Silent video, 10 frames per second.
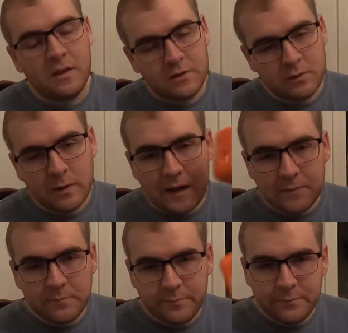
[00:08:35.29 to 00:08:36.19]
So
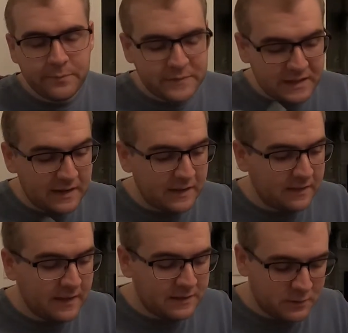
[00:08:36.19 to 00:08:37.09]
I decided to
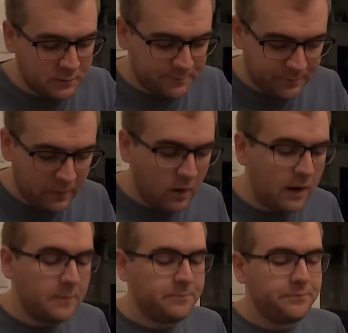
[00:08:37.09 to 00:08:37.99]
get that too. All right.